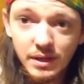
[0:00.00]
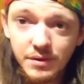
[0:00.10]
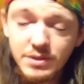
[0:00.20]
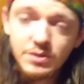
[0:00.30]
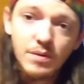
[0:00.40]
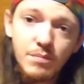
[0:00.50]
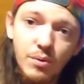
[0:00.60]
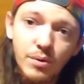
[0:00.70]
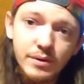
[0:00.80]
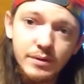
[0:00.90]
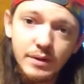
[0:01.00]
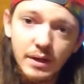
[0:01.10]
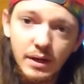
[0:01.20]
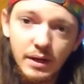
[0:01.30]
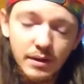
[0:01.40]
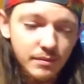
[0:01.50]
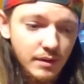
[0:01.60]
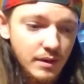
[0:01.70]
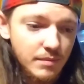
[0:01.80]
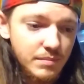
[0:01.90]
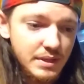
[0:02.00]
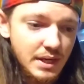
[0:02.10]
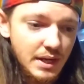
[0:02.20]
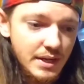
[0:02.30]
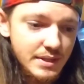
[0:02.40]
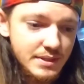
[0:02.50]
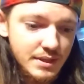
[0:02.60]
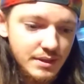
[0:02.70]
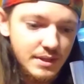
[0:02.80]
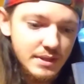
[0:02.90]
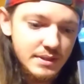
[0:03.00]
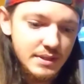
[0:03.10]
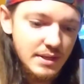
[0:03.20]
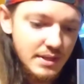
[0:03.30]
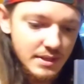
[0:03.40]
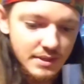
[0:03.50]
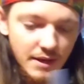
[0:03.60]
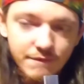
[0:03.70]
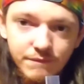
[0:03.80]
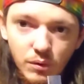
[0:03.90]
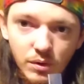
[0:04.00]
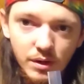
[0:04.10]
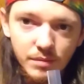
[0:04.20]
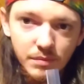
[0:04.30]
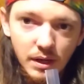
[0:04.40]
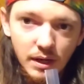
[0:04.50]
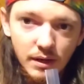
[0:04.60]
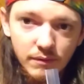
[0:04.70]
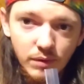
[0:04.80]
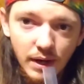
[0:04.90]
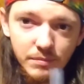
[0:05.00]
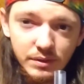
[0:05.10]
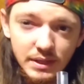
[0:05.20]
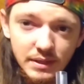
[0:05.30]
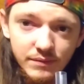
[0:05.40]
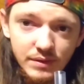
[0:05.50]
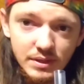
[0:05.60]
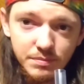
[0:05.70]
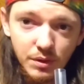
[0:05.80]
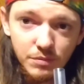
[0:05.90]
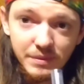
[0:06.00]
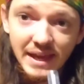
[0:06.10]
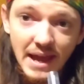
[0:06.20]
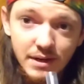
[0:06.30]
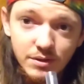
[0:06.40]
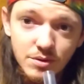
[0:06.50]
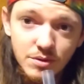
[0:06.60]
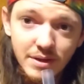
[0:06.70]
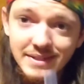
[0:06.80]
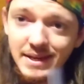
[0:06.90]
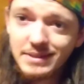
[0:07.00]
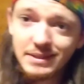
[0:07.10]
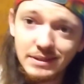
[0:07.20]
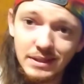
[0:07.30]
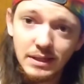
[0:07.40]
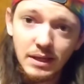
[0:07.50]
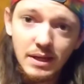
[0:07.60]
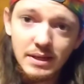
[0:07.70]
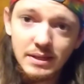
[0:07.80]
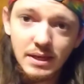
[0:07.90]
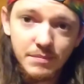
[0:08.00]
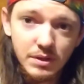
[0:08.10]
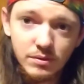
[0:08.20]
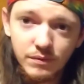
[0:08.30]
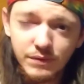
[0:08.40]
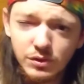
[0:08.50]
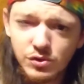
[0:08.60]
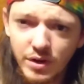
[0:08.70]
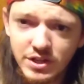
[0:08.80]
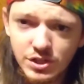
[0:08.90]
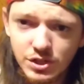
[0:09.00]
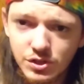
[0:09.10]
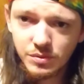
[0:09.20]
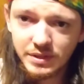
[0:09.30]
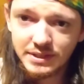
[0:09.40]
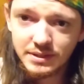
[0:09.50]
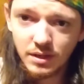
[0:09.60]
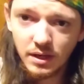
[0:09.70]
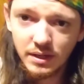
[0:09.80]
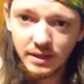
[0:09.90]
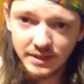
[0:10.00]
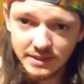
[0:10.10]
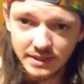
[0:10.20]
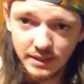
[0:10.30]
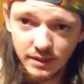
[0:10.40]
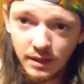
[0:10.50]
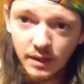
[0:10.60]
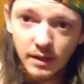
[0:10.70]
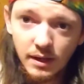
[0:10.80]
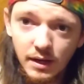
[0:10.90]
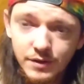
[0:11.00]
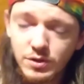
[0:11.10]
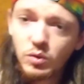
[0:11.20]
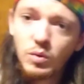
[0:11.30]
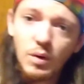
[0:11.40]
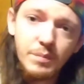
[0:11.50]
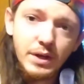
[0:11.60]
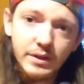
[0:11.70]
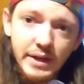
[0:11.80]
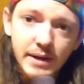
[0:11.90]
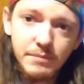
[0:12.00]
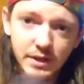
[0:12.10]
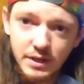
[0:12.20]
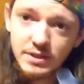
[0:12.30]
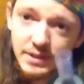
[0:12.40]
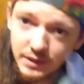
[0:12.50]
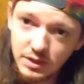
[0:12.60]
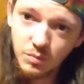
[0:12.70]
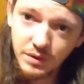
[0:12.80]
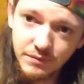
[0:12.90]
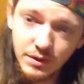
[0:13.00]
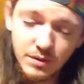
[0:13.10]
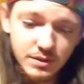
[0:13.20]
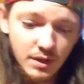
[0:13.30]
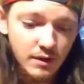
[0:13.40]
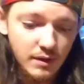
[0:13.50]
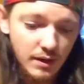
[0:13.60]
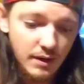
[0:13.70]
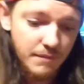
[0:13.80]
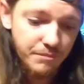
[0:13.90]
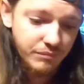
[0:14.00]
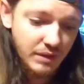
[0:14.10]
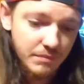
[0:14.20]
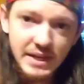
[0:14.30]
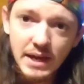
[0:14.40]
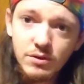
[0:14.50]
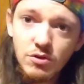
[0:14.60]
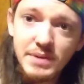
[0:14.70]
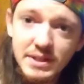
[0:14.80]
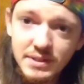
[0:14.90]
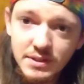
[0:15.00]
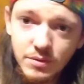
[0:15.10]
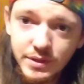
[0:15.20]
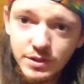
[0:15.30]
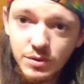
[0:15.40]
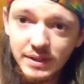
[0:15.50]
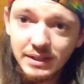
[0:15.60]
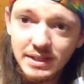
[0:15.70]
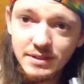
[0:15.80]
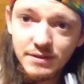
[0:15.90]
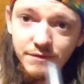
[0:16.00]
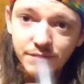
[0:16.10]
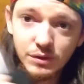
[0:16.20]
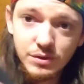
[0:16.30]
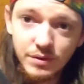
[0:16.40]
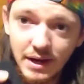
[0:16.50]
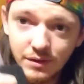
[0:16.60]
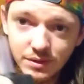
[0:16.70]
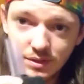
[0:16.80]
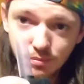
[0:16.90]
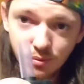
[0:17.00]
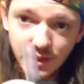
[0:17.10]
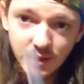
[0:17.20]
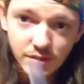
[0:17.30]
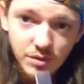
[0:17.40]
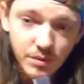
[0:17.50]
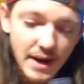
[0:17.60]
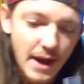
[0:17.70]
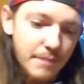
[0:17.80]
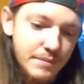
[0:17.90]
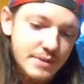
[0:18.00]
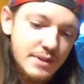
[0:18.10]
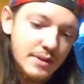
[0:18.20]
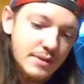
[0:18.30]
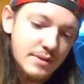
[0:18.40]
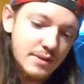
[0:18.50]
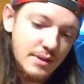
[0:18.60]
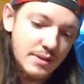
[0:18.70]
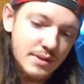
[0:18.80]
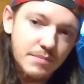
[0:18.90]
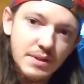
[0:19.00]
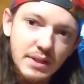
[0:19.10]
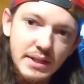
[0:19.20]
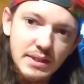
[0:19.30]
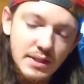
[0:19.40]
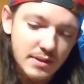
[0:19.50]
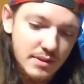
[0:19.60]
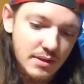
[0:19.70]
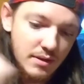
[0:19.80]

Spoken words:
Now these are important because this is a form of what I believe is both mechanical and technically chemical filtration an extent. Don't quote me on that, but it is at least one of those. Mechanical because it's going to at least filter out the debris. So what happens is something like this.